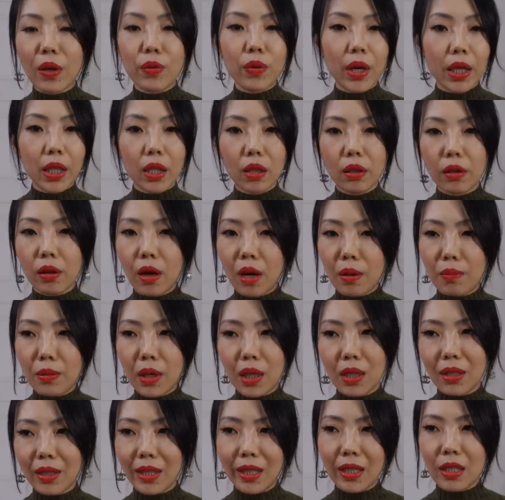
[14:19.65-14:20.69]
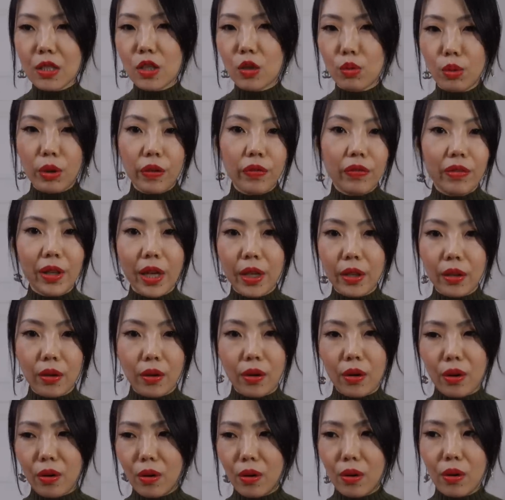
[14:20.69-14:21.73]
regular, I mean like swift
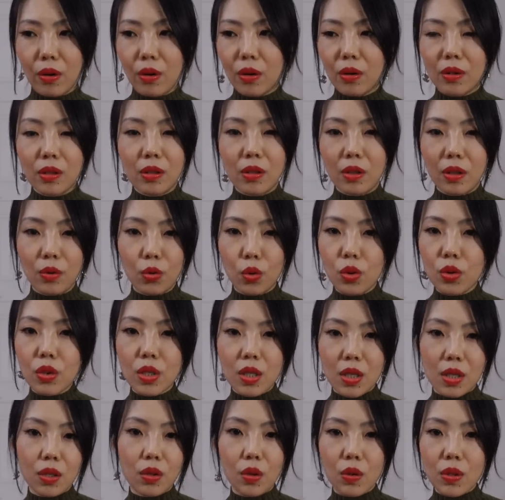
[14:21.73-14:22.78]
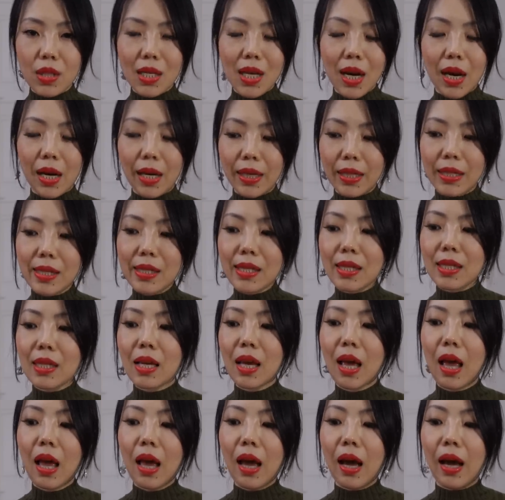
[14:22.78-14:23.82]
leather, those, those kinds
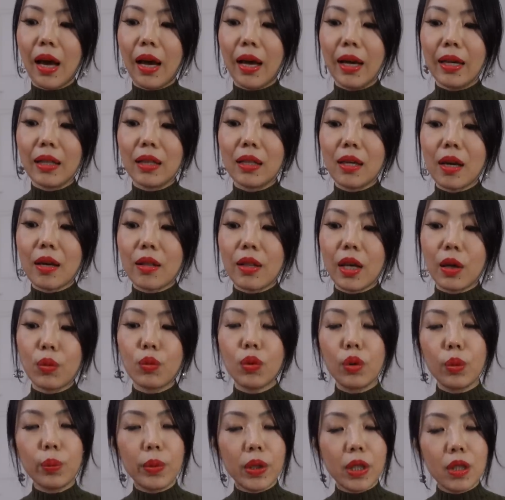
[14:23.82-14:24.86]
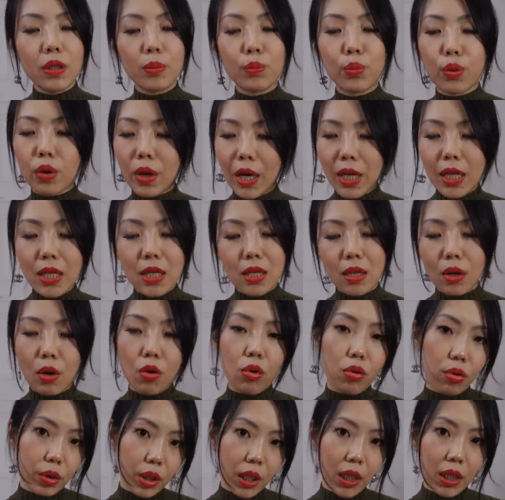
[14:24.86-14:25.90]
and they will be priced
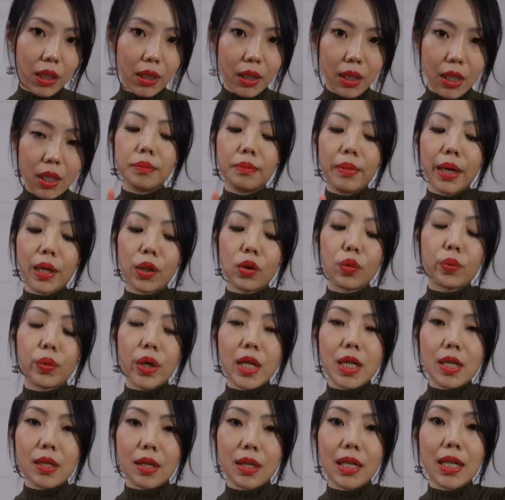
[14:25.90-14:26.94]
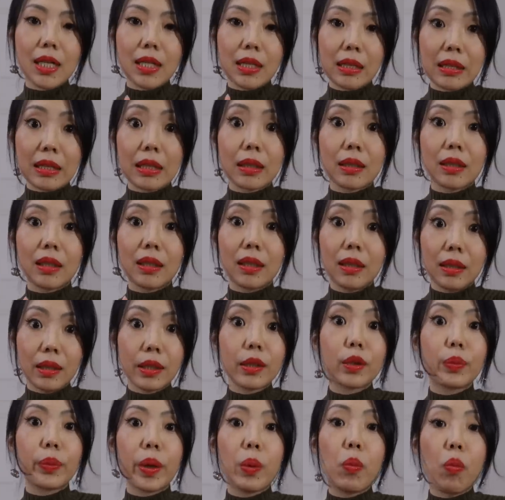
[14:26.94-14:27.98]
accordingly. Metal bracelet is a
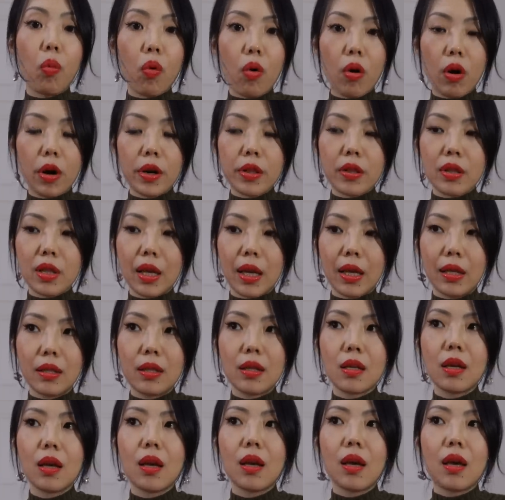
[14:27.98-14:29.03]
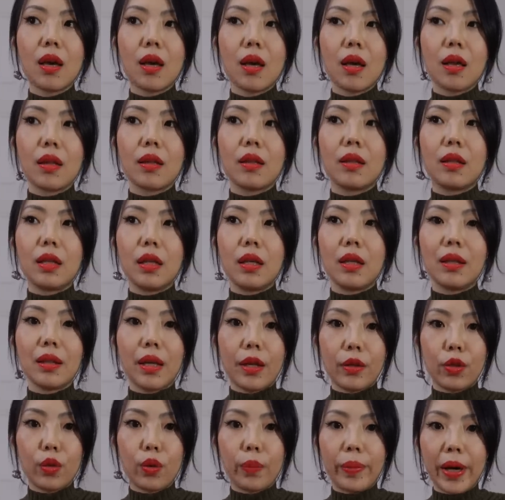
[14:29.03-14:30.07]
little bit more than the
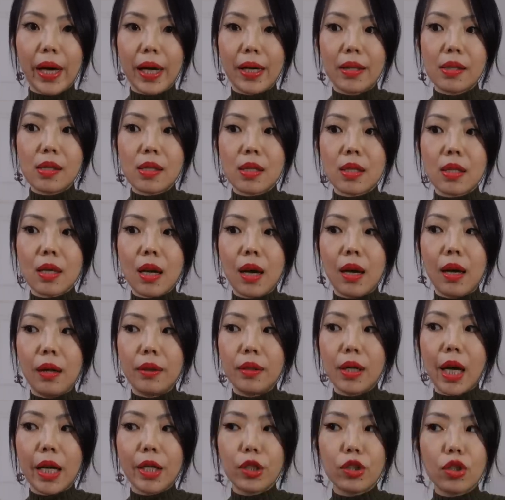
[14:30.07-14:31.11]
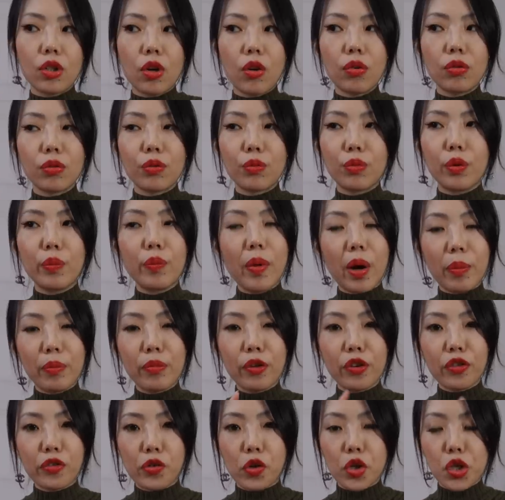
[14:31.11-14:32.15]
leather bands. Uh, I don't
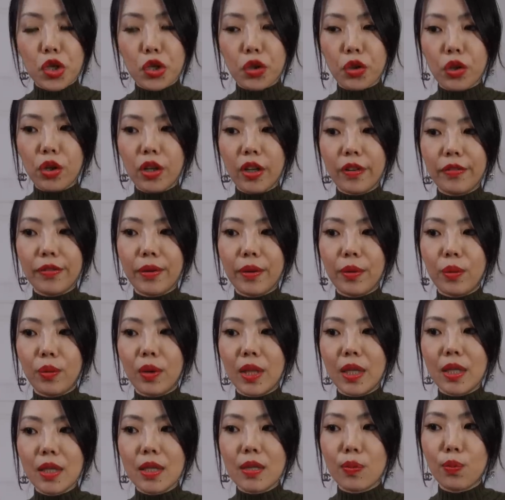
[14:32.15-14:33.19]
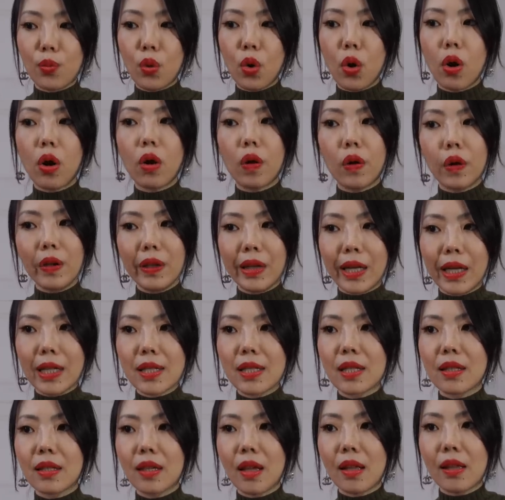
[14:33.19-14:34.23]
remember for sure if it was more or
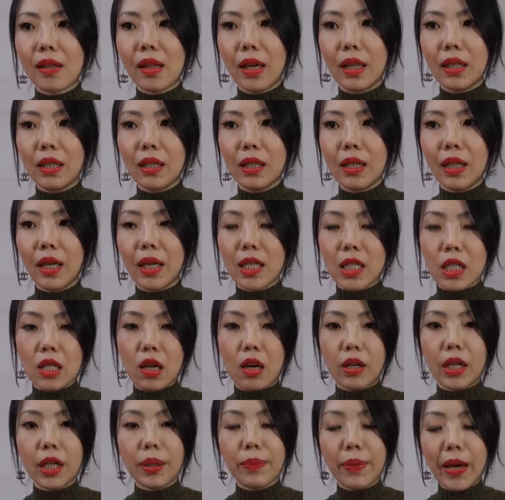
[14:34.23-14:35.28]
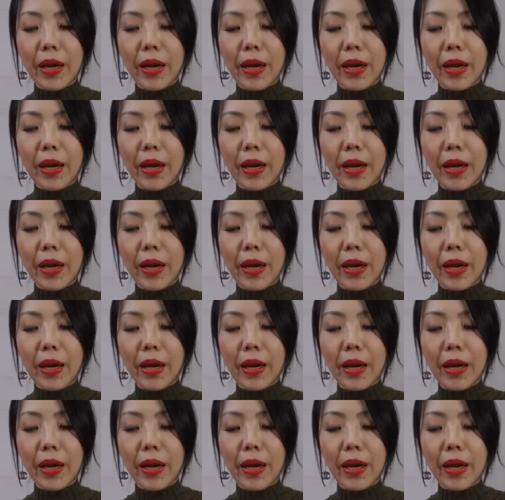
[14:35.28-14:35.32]
less than the exotic